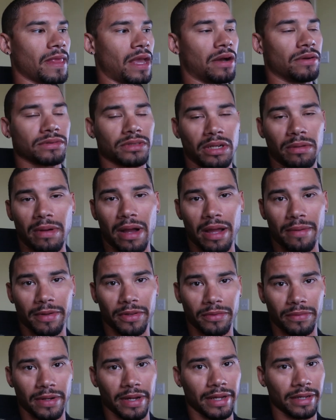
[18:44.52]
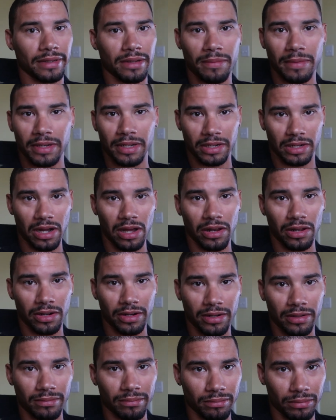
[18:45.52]
I was gonna buy them either way. I mean, the
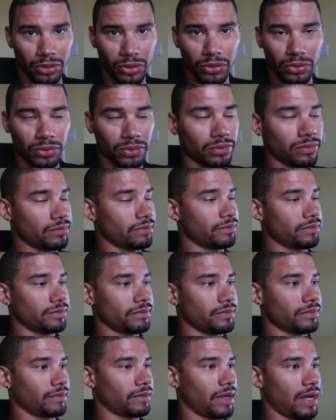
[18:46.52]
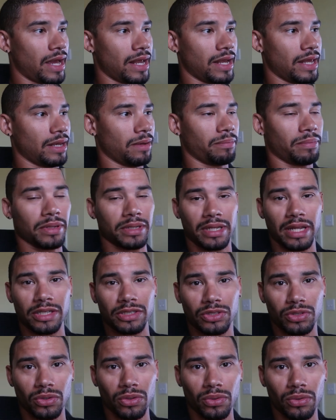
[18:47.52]
color blue and then
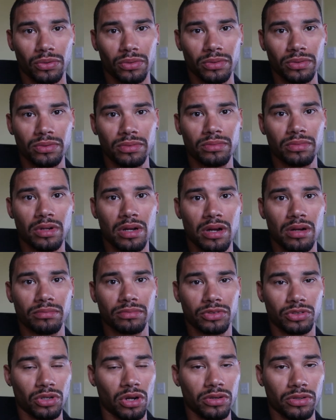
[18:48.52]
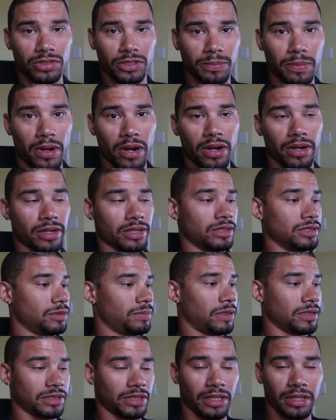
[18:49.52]
potential stronger spark, and
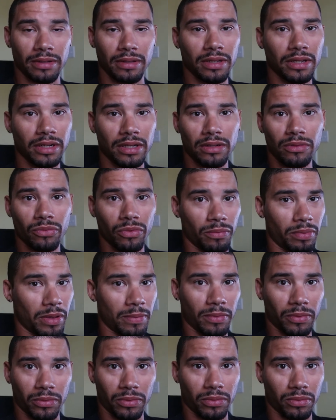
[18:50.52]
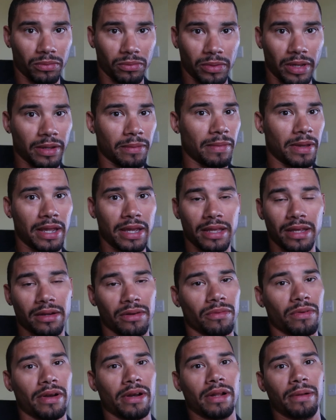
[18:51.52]
especially with people like me that
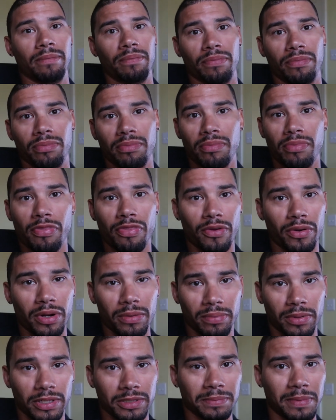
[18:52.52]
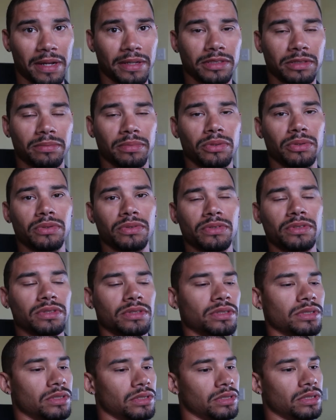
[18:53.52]
are running 30 plus pounds of
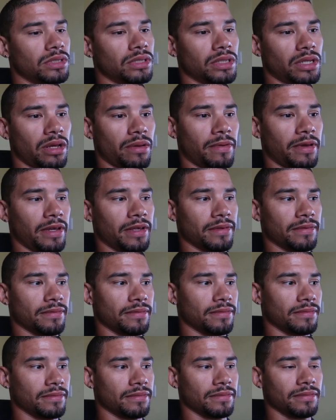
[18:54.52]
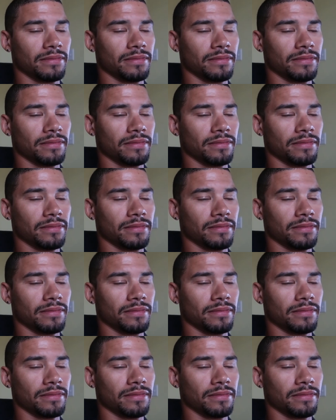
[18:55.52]
boost, I mean,